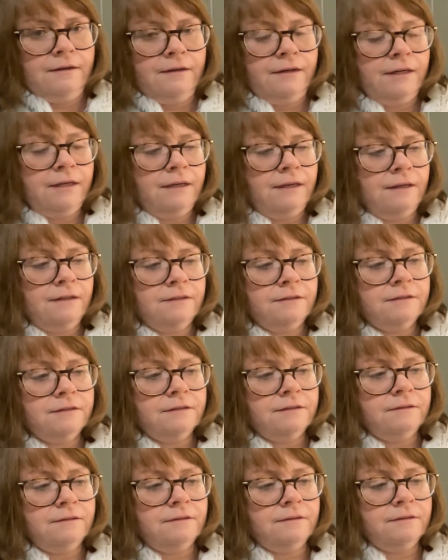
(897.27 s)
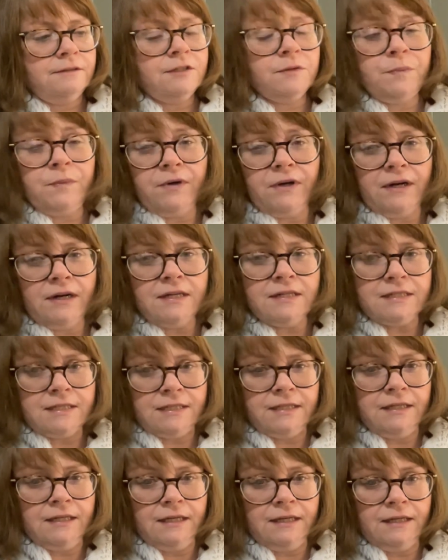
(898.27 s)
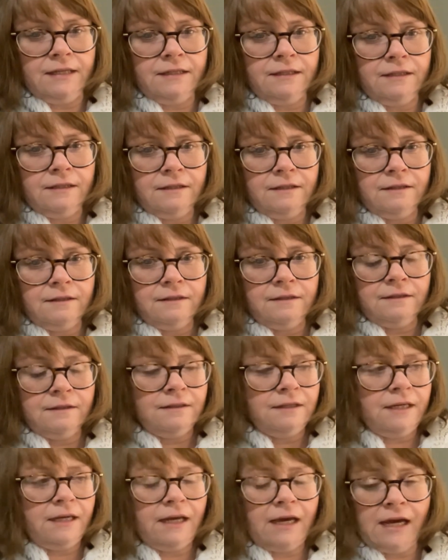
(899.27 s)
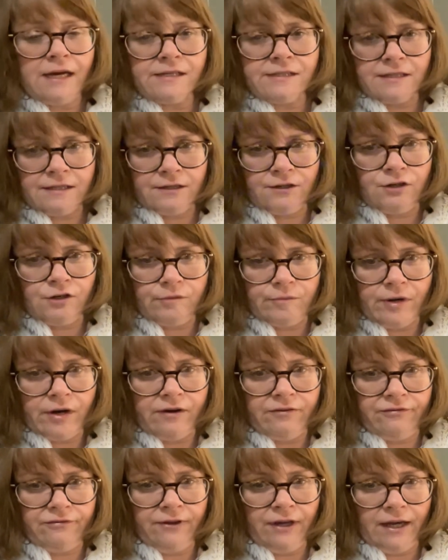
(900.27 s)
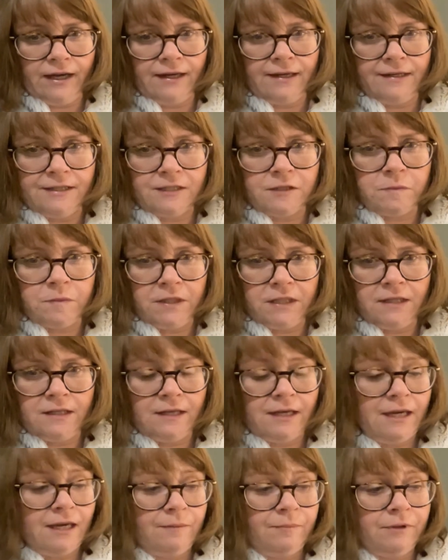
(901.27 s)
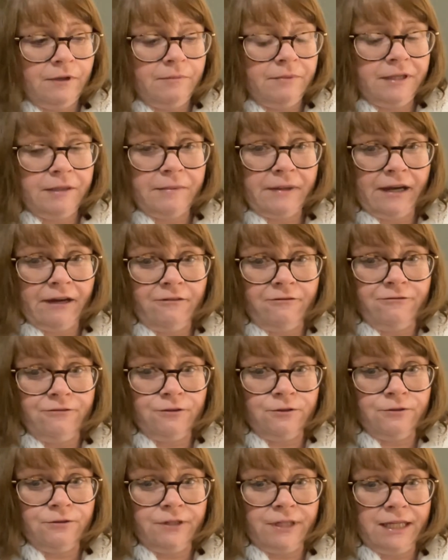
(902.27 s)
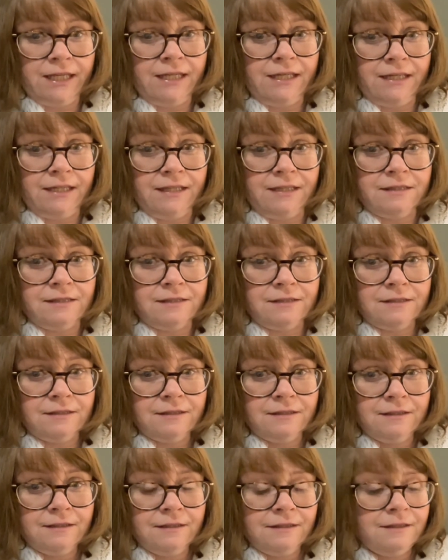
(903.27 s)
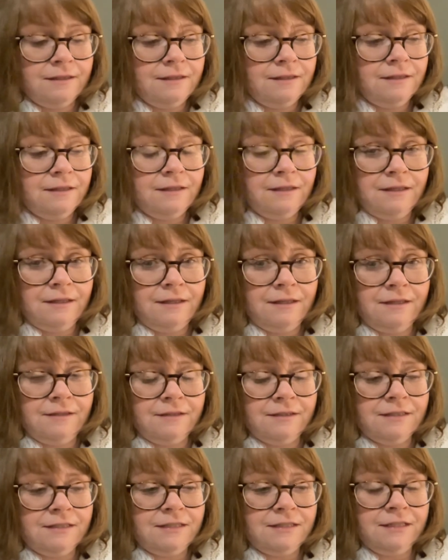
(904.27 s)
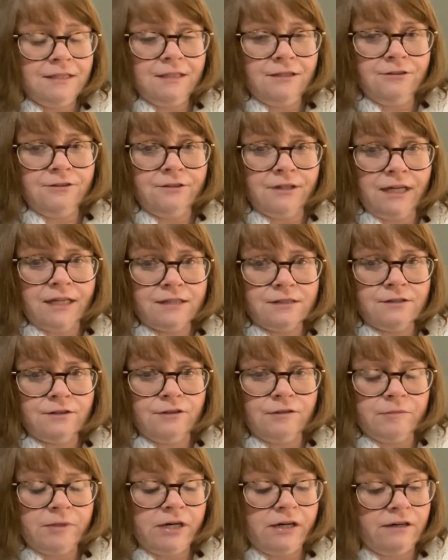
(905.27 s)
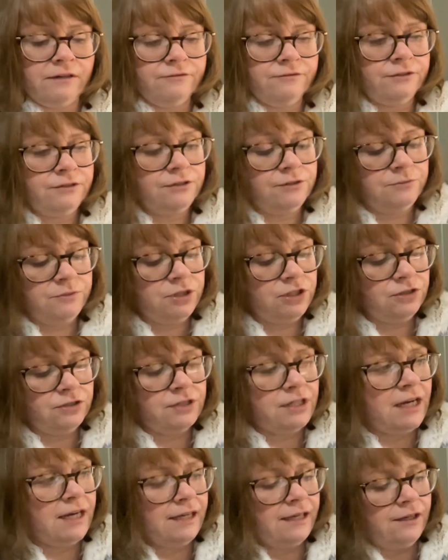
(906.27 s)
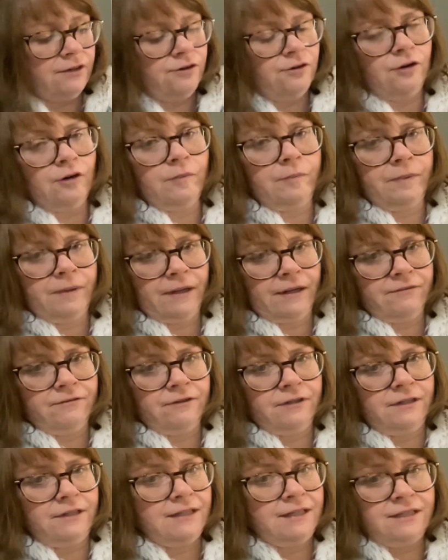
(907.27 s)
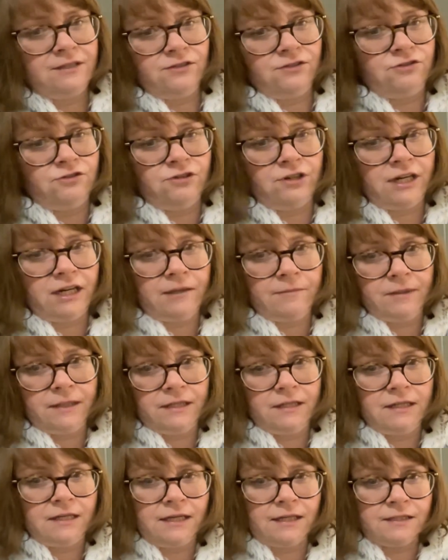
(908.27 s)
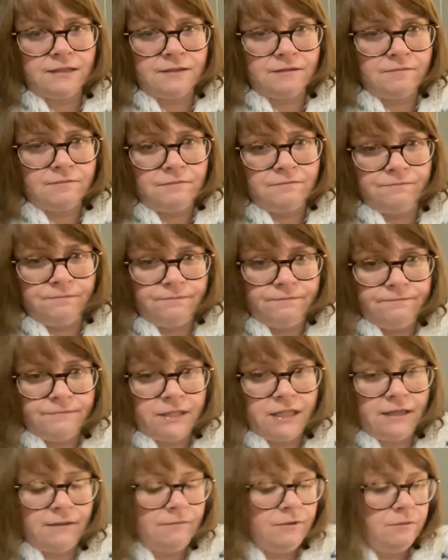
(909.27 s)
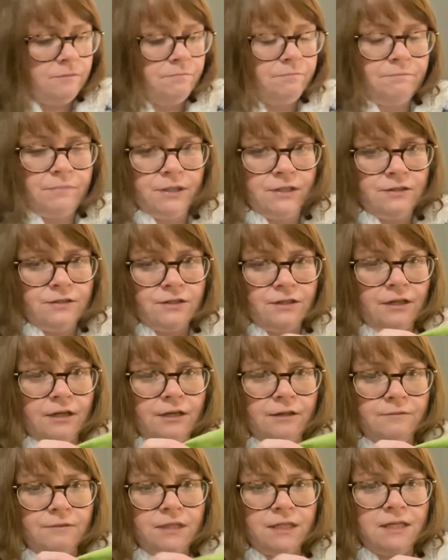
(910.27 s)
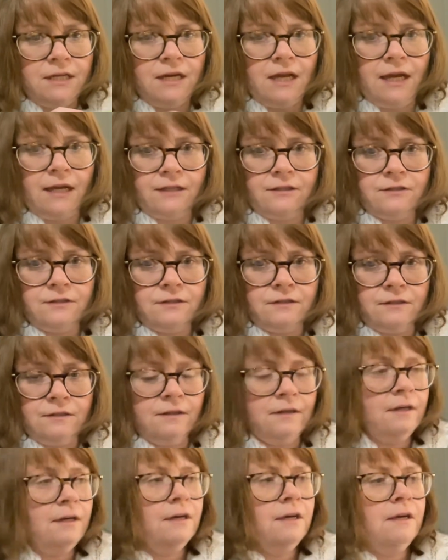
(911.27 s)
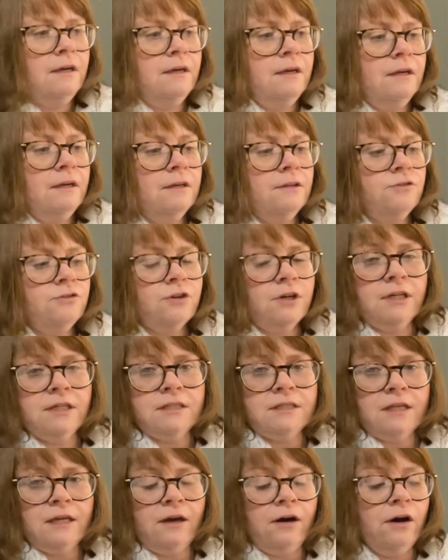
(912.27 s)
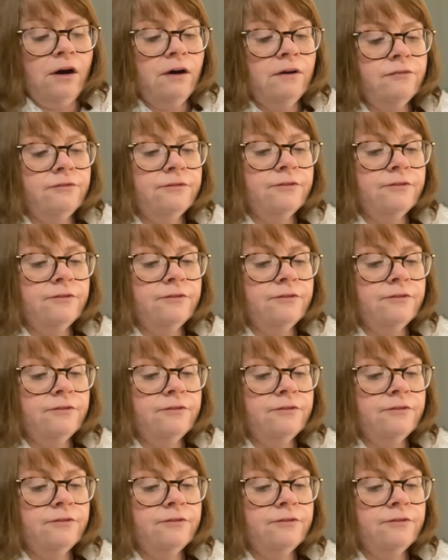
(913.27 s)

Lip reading: And surprisingly, it hasn't come off yet, and been there probably about 4 years, and the sticky hook hasn't come off, and we just hang it up, and then it's dry by the next time the person goes in next and dries it off,